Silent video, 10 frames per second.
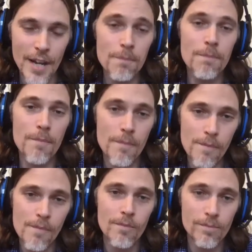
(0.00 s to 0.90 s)
Right.
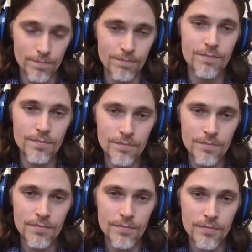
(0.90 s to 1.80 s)
But then
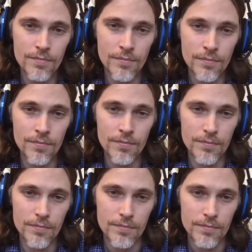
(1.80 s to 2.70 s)
also, um,